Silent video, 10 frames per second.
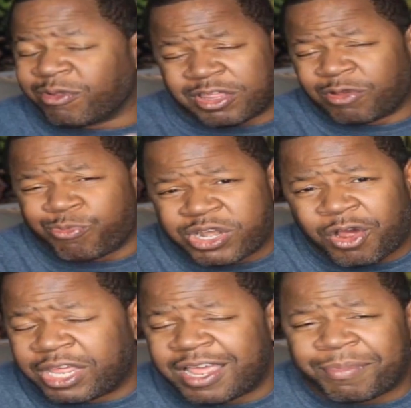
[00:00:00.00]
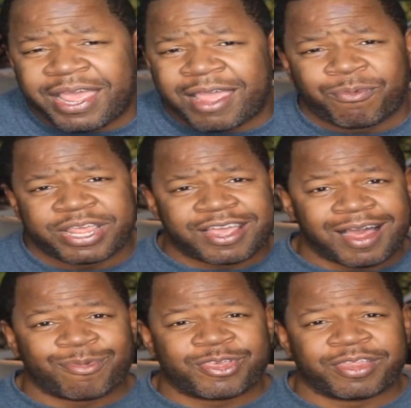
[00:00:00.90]
So we know that M K, when he
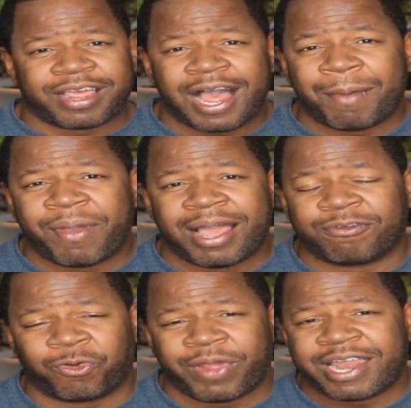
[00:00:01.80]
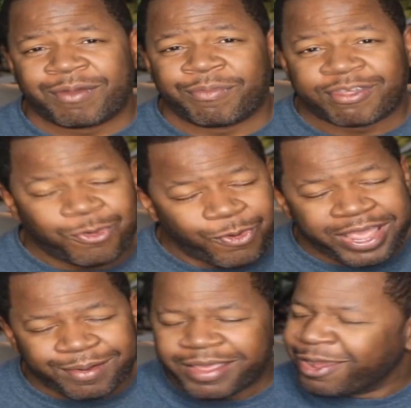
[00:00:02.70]
comes to the compound to raid it with Quinn,